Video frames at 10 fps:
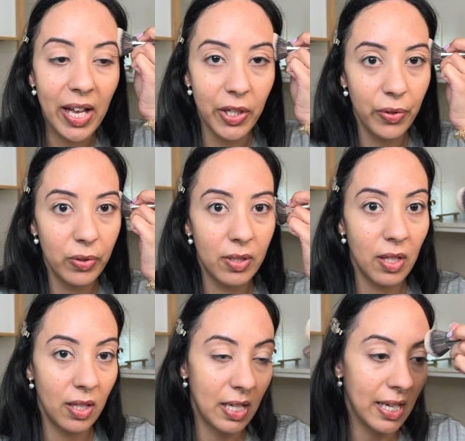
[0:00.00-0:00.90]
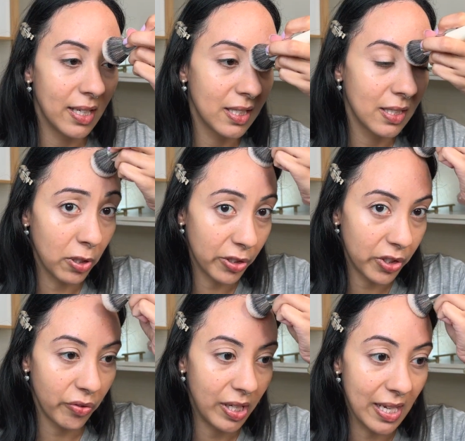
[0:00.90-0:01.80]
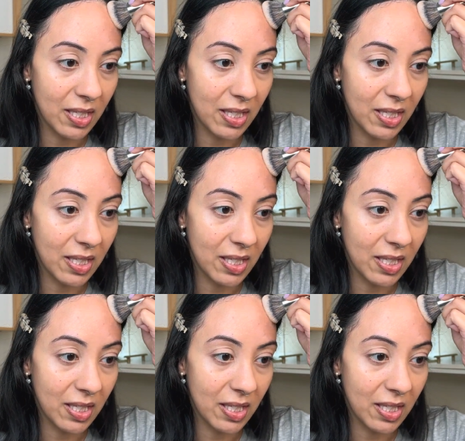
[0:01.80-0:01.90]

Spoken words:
I used the NYX Blur Screen